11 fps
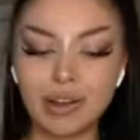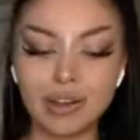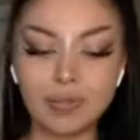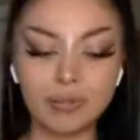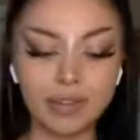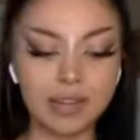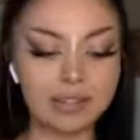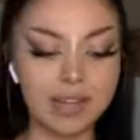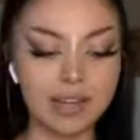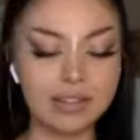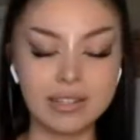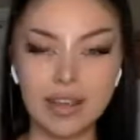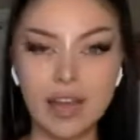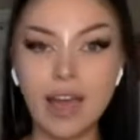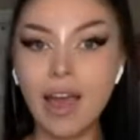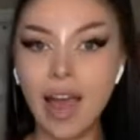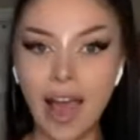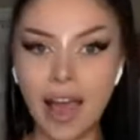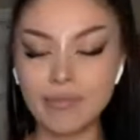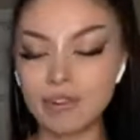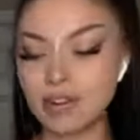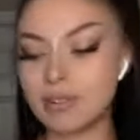And I'm really excited to have
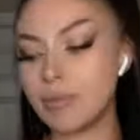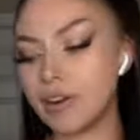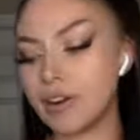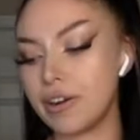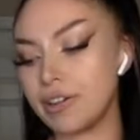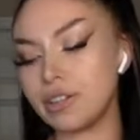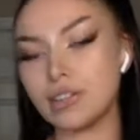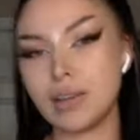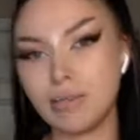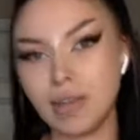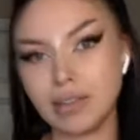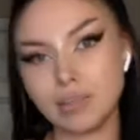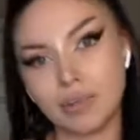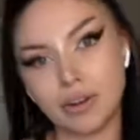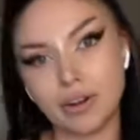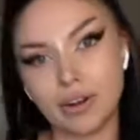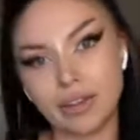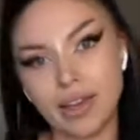it on a burger and just like make the burger